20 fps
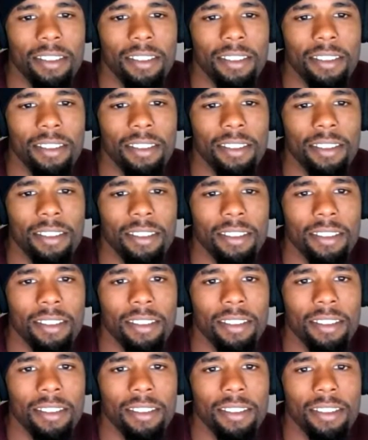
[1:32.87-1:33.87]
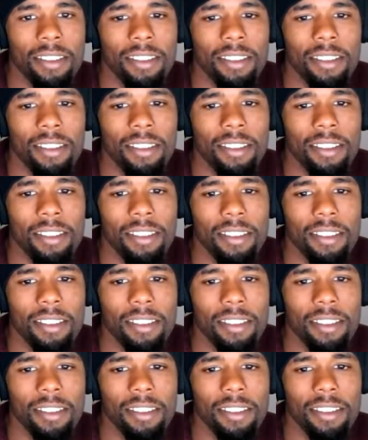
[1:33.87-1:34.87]

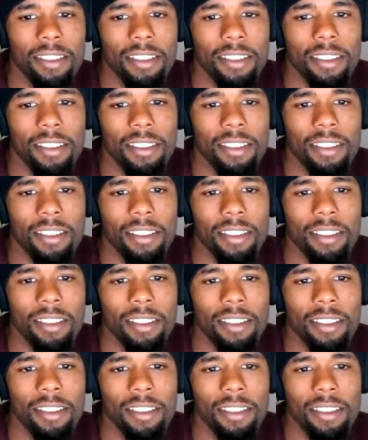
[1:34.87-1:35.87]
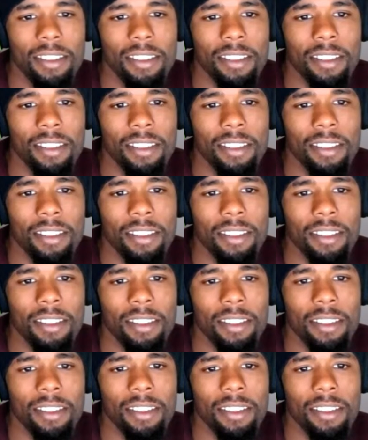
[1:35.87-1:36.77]
(silence)